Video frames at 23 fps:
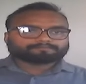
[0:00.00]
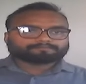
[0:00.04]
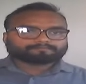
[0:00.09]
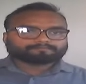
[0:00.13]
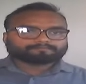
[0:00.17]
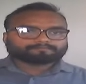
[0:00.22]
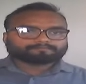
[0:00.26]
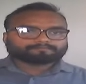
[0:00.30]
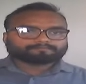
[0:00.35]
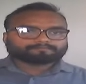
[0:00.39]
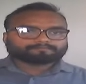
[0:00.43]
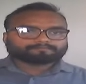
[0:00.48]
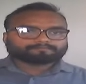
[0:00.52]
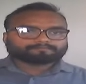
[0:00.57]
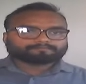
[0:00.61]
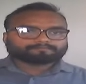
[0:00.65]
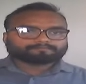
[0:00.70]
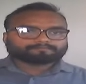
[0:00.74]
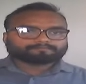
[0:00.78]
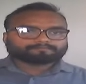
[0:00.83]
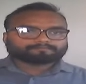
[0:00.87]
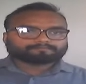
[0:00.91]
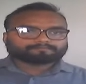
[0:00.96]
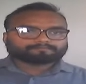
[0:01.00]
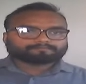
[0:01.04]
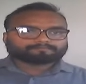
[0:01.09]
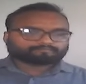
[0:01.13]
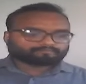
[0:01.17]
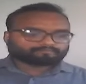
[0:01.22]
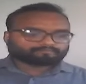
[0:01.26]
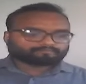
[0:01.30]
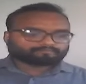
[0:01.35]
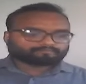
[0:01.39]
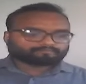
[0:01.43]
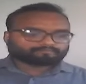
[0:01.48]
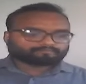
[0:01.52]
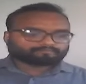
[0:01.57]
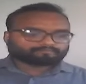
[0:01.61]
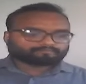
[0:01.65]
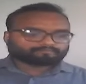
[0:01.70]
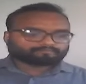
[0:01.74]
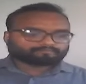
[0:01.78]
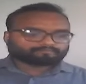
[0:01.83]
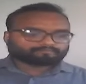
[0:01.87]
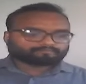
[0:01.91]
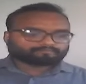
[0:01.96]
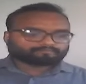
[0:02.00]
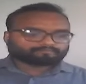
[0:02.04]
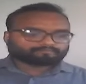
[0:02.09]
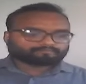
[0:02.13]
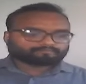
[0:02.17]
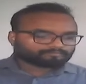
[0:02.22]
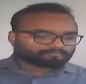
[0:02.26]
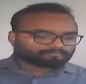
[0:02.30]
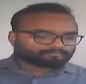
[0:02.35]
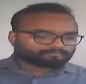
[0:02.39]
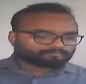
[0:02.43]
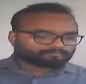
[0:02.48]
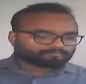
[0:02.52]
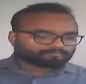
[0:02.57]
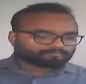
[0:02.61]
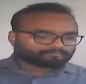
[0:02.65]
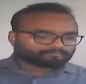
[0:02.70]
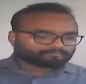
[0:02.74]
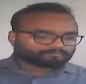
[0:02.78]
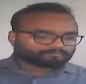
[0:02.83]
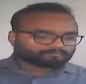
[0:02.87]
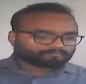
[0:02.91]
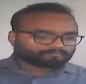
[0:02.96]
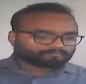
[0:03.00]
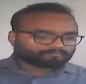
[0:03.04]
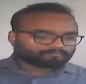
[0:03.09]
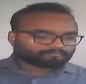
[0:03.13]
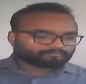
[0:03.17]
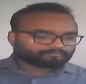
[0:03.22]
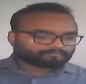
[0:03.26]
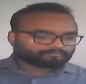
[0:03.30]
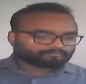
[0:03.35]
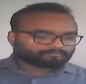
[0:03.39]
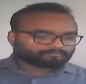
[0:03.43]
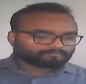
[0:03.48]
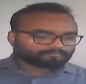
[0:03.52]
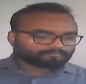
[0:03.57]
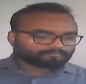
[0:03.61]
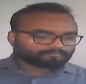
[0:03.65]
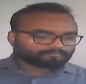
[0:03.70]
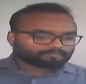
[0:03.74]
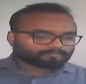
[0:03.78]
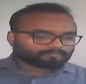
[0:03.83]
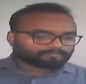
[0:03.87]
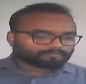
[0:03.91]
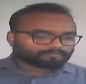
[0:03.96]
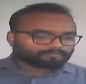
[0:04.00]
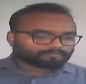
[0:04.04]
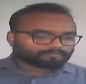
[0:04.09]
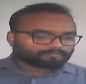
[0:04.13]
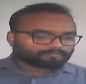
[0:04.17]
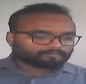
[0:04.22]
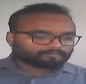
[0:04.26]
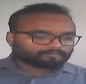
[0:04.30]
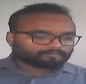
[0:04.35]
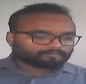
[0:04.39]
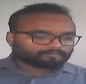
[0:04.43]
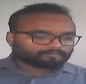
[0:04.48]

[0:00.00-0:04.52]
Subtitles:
No one is speaking in this clip.